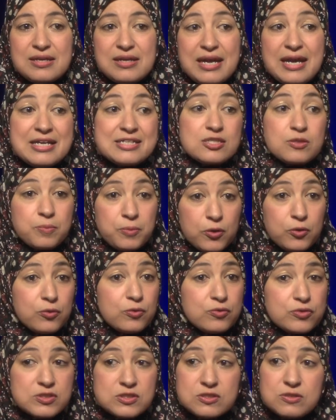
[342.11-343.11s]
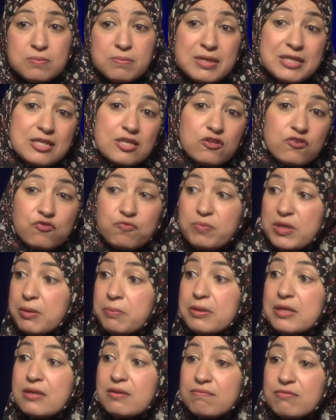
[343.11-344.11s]
As opposed to many of
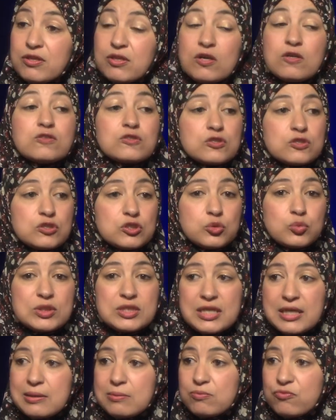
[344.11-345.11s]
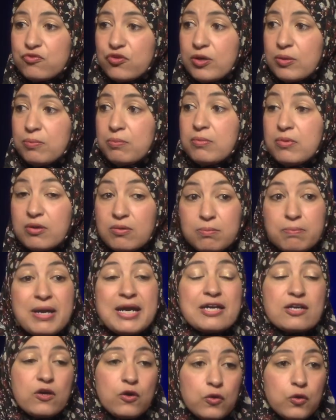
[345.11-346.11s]
maybe the cultures we came from
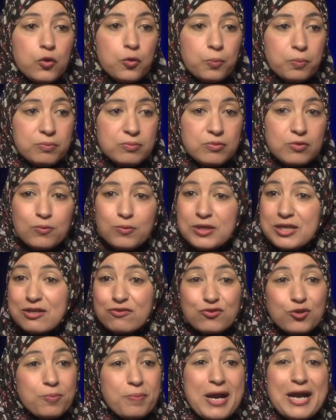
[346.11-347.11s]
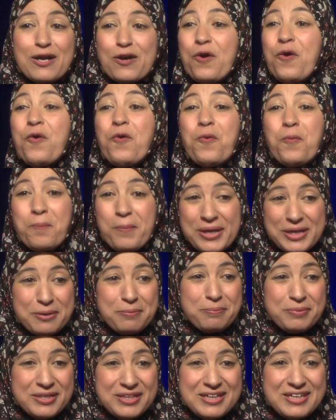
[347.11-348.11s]
back home, whatever back home might
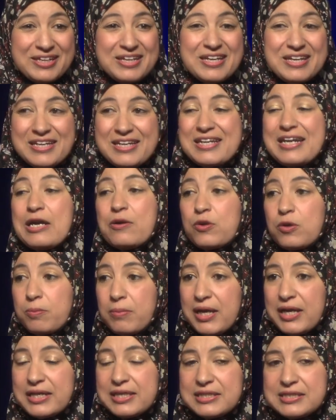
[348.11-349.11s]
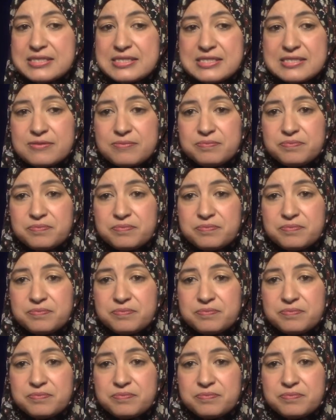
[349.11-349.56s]
be in our minds.